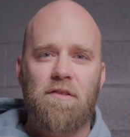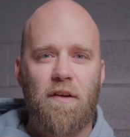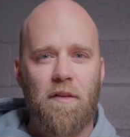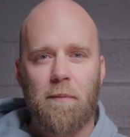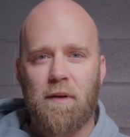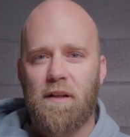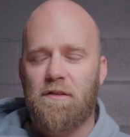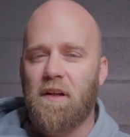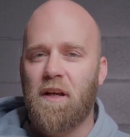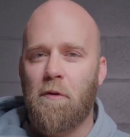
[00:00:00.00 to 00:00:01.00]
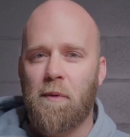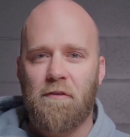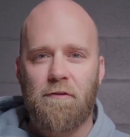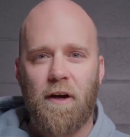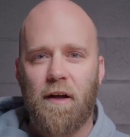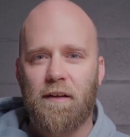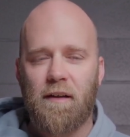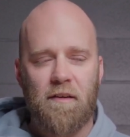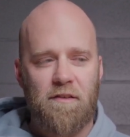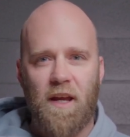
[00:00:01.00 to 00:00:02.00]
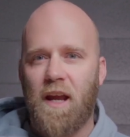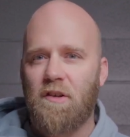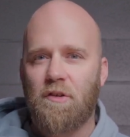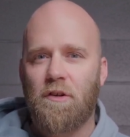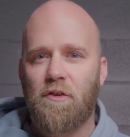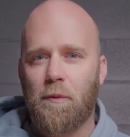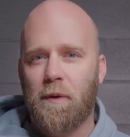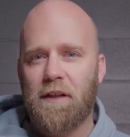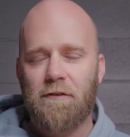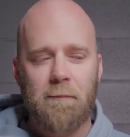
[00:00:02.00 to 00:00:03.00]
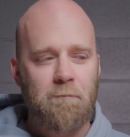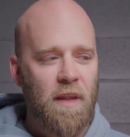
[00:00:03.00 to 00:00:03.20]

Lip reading: down the beach and have a bit of fun in the sand dunes or whatever.